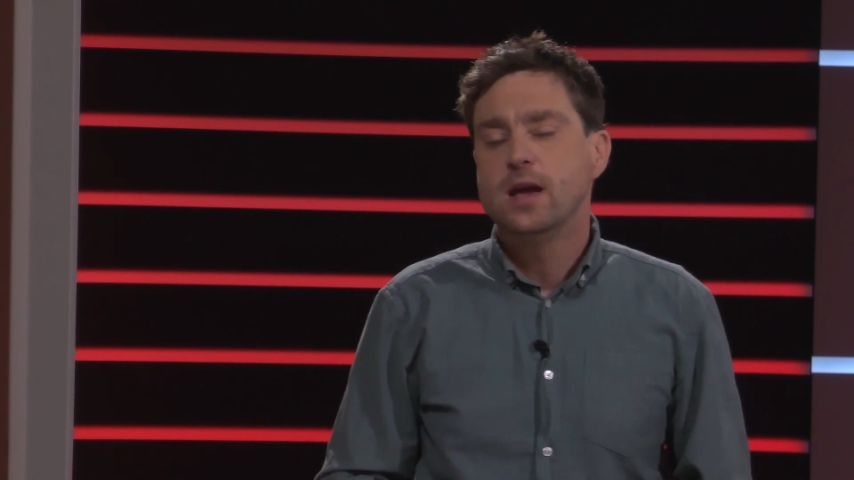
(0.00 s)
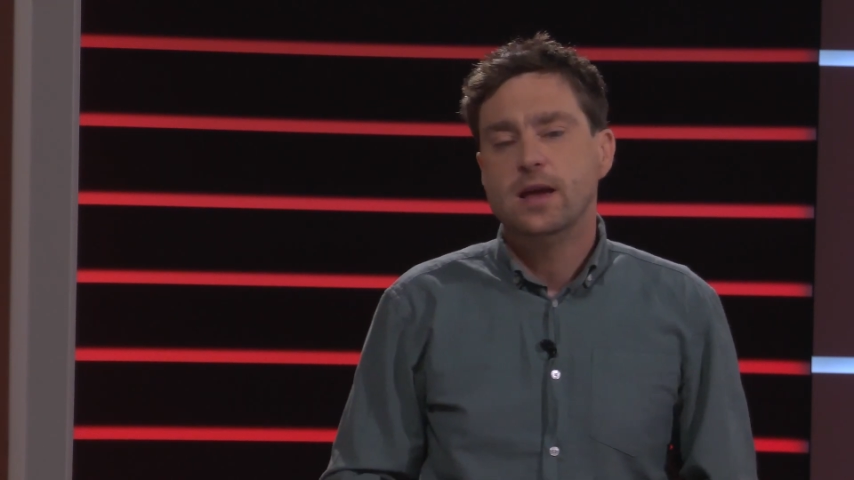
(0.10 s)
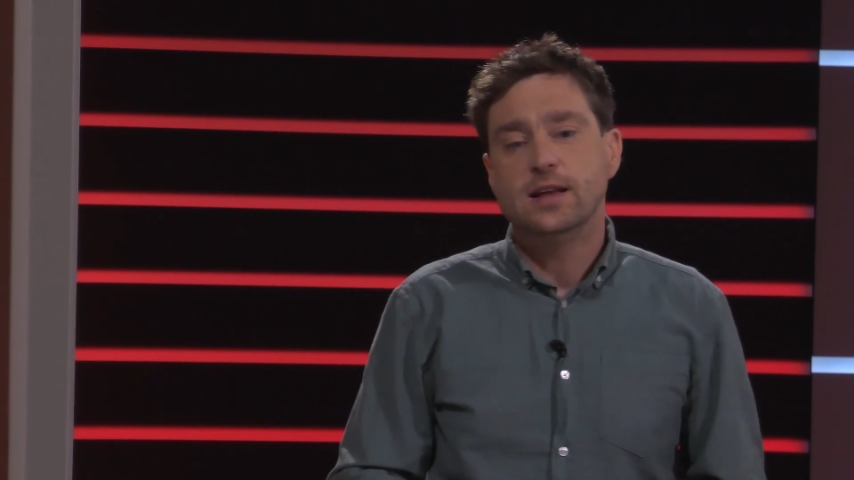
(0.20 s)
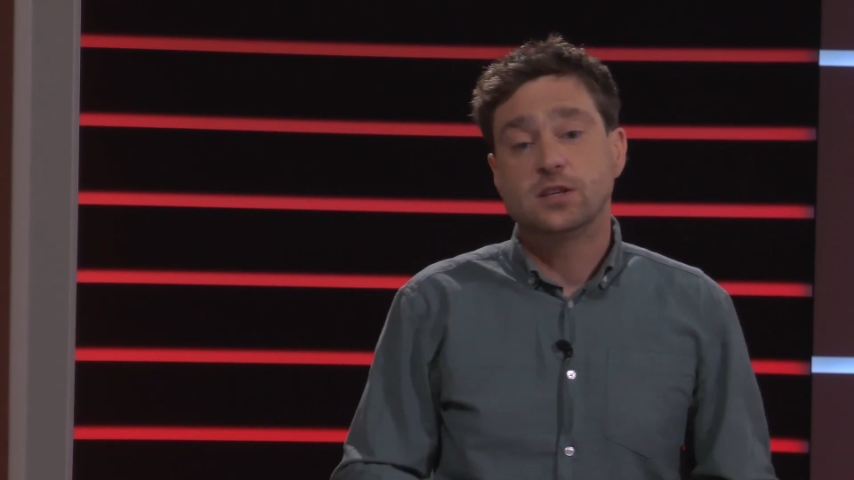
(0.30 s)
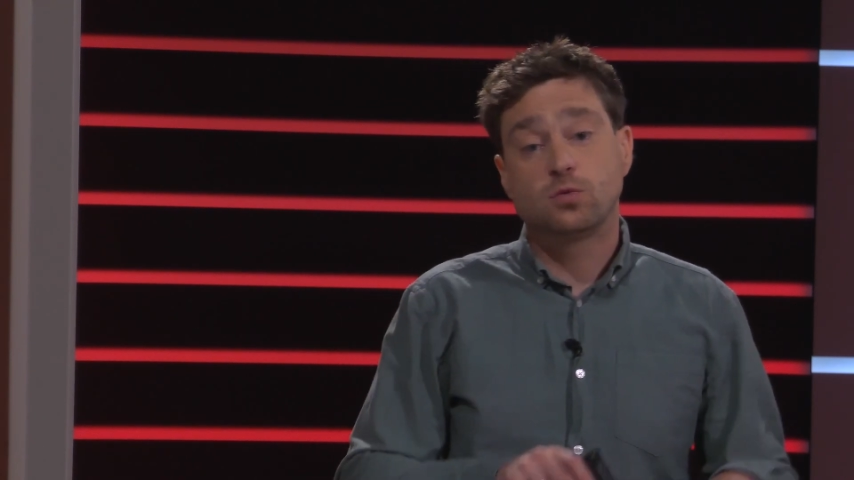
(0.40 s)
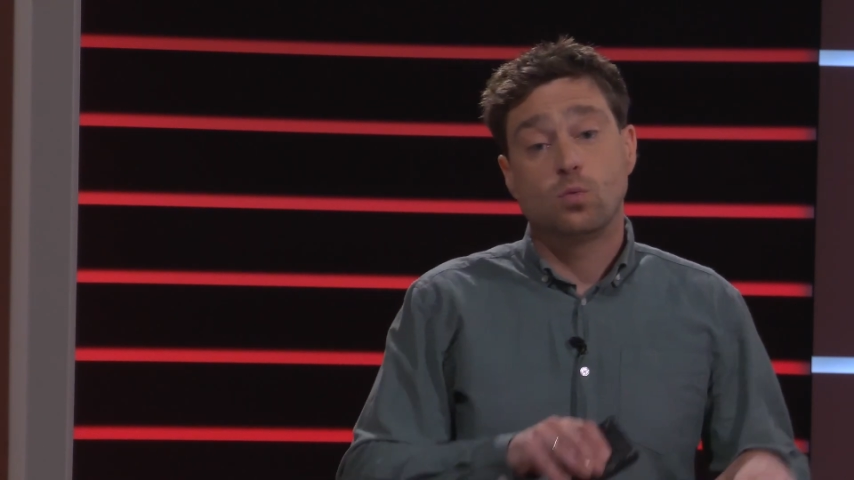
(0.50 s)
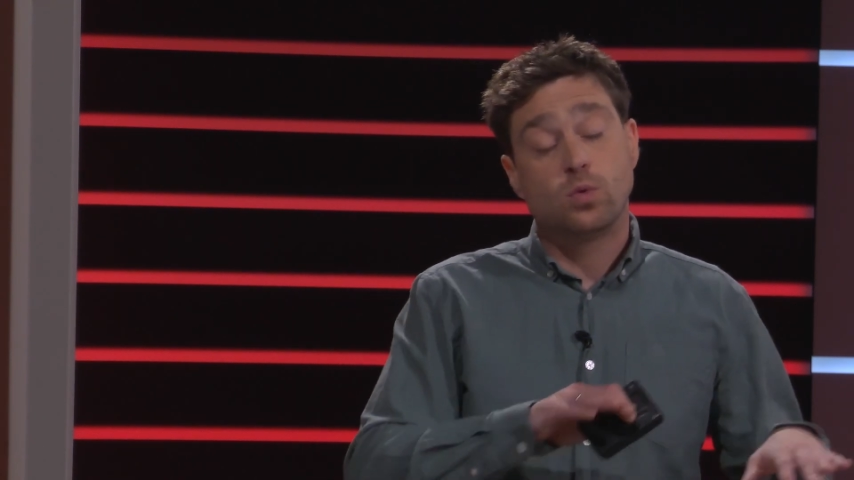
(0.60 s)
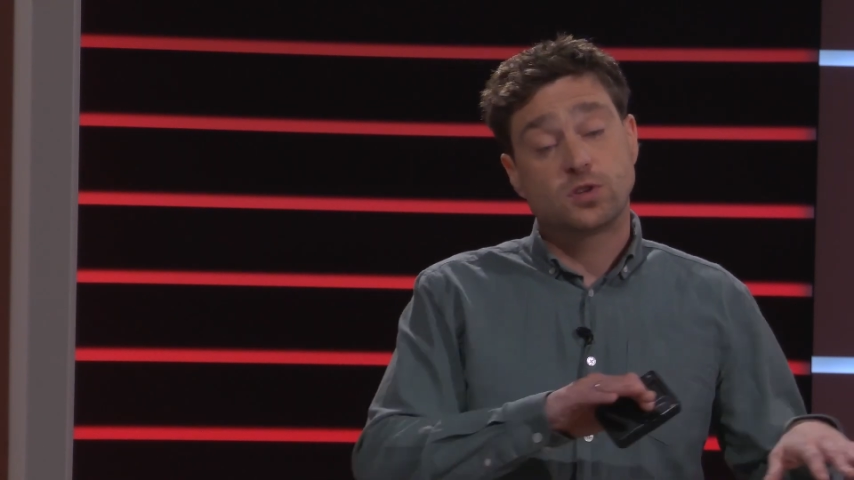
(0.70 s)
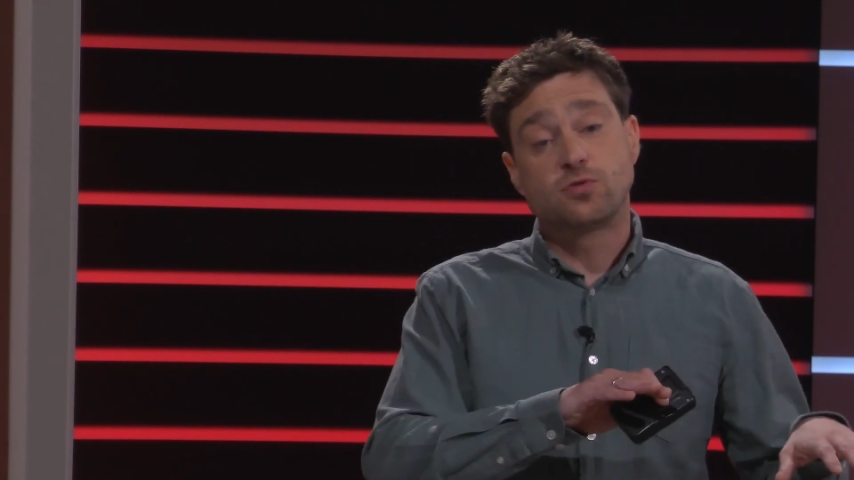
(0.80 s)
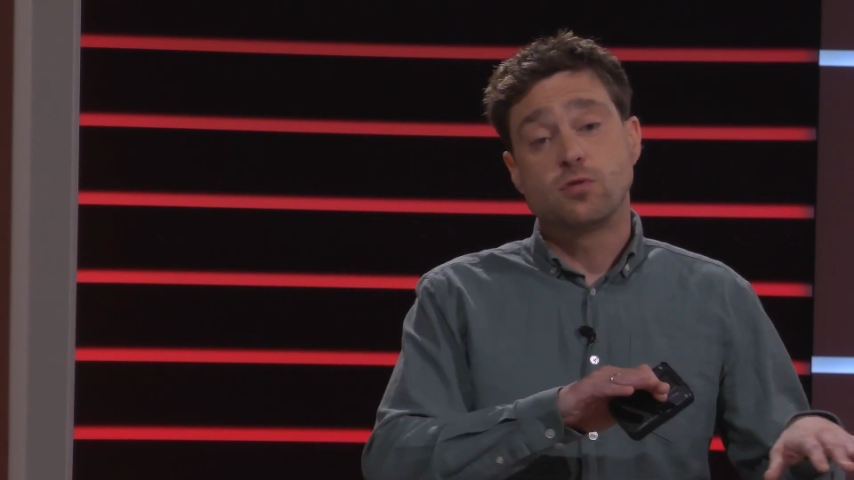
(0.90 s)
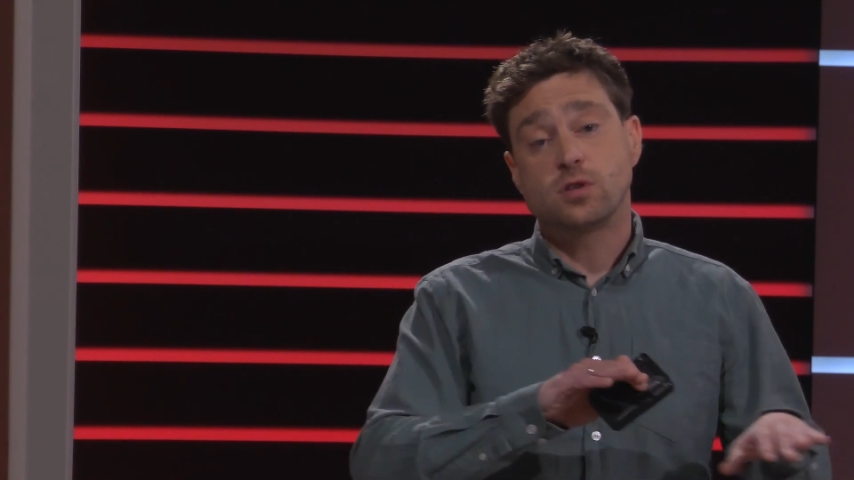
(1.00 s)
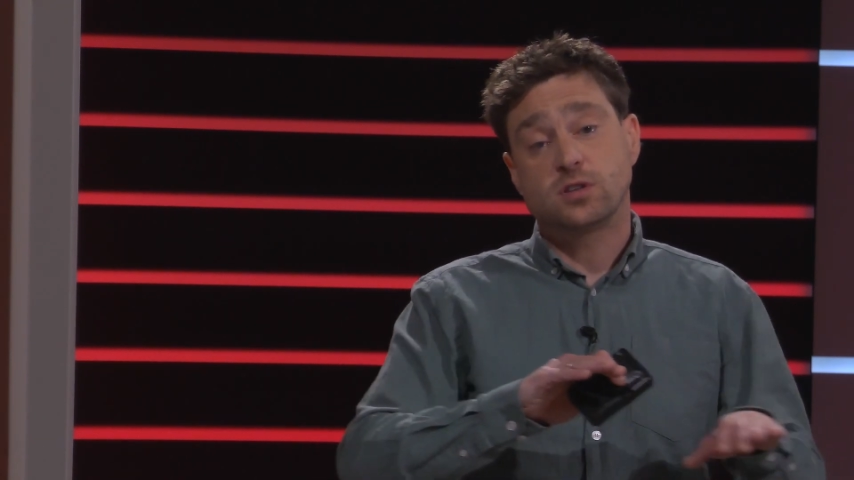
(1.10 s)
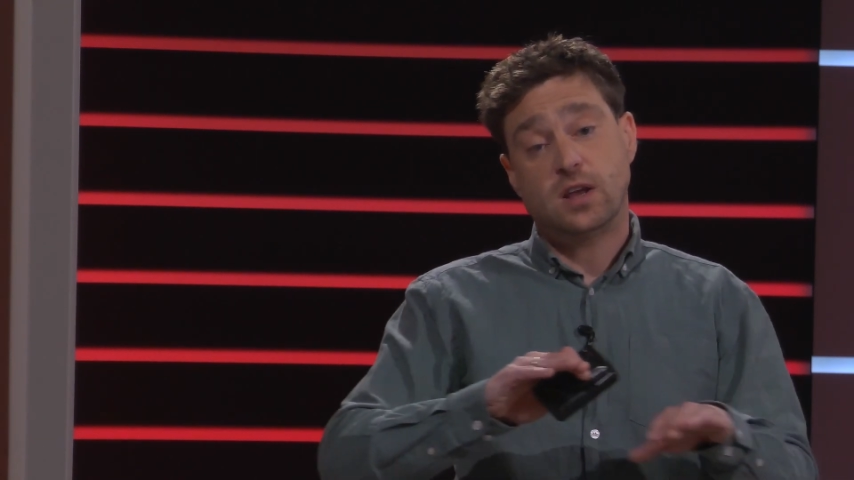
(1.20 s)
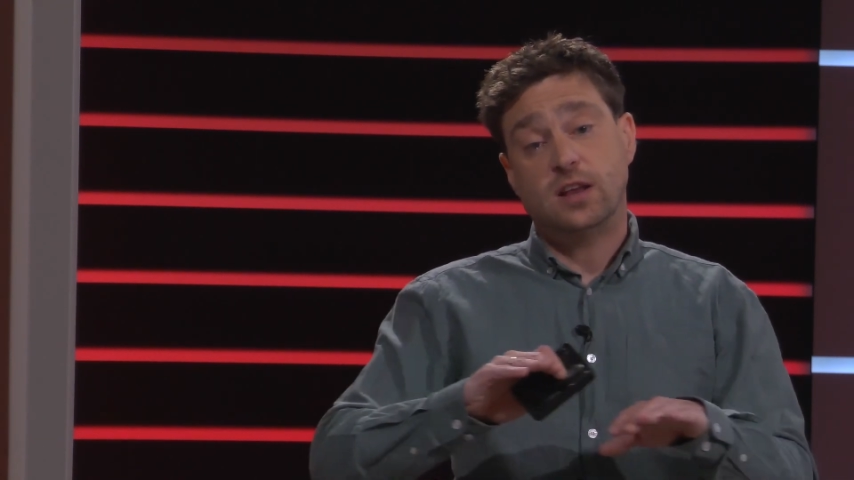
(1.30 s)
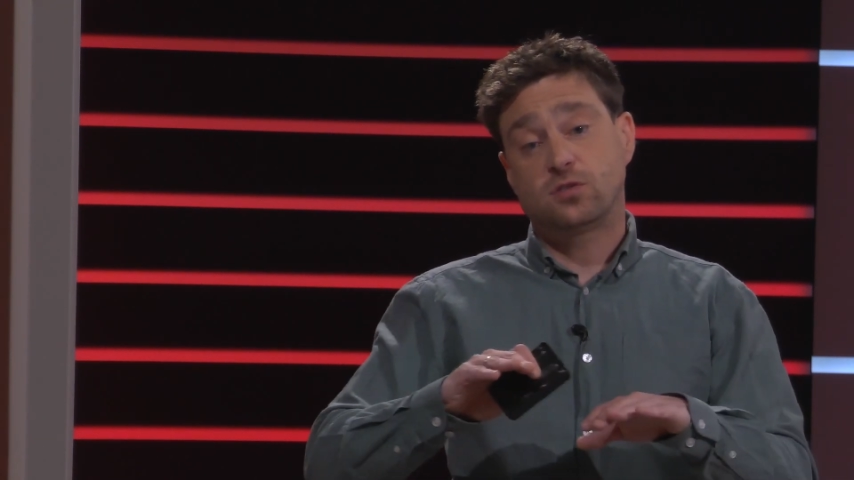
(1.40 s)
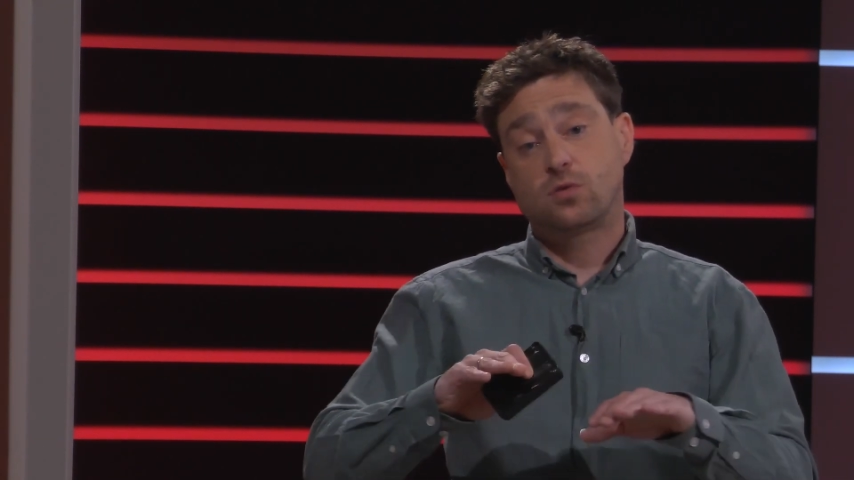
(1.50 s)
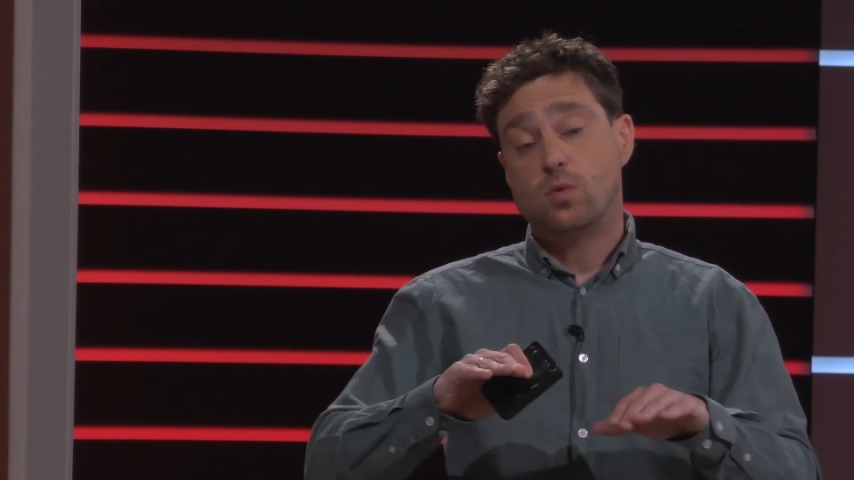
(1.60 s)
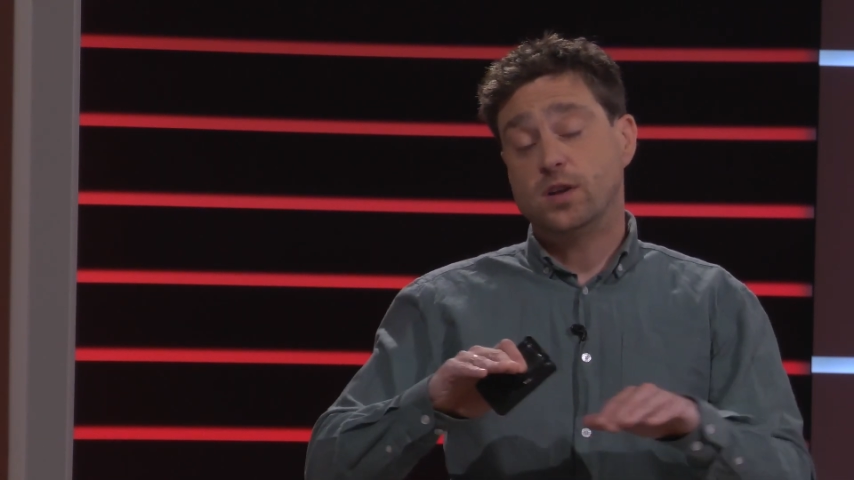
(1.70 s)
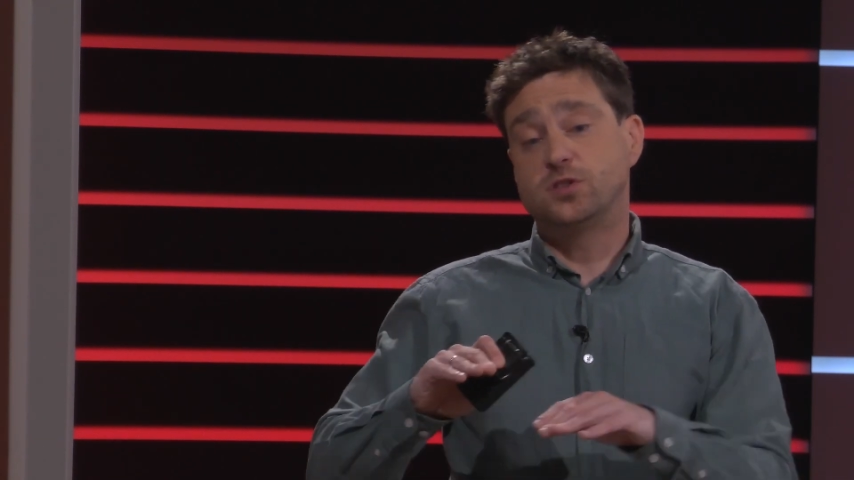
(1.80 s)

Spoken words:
is what struck us as quite